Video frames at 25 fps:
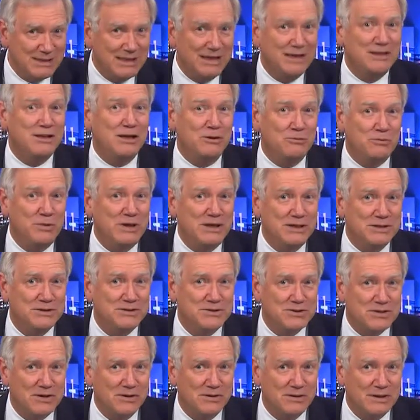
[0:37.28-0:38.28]
and that wind and
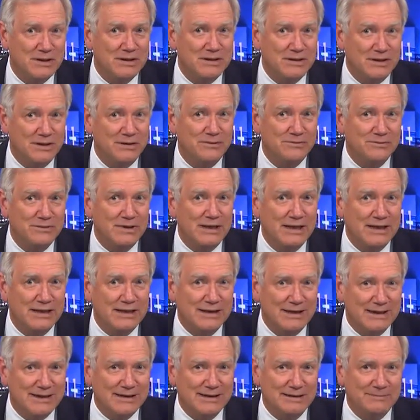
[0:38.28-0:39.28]
solar don't really
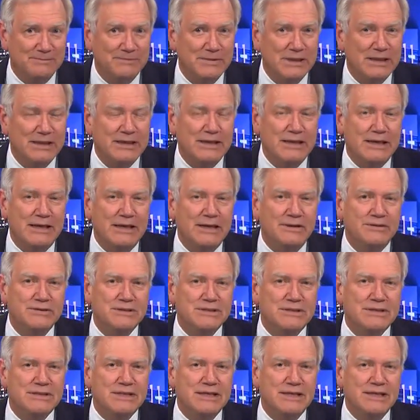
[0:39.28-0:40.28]
cut it. Here
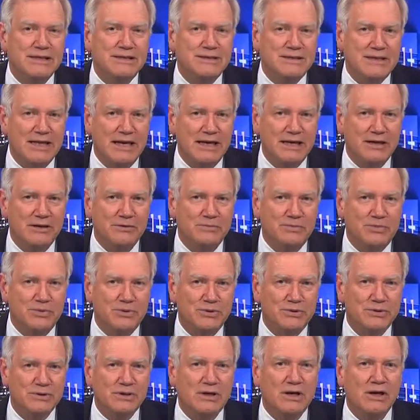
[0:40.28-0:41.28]
is the Standard &
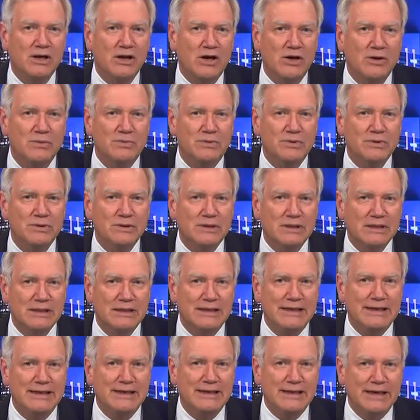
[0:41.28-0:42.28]
Poor's Global
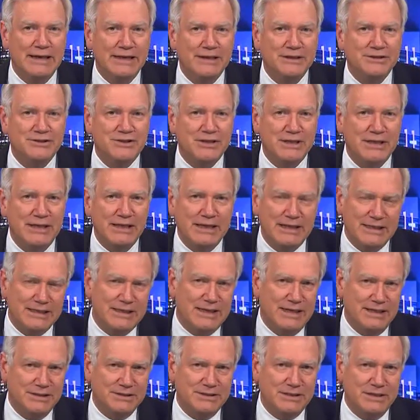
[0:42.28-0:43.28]
Clean Energy
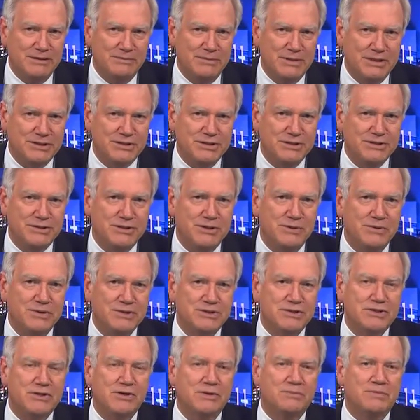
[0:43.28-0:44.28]
Index that measures US
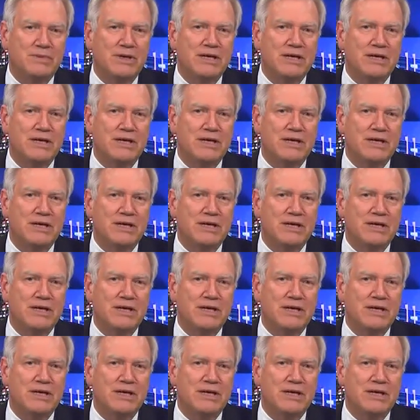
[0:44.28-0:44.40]
stock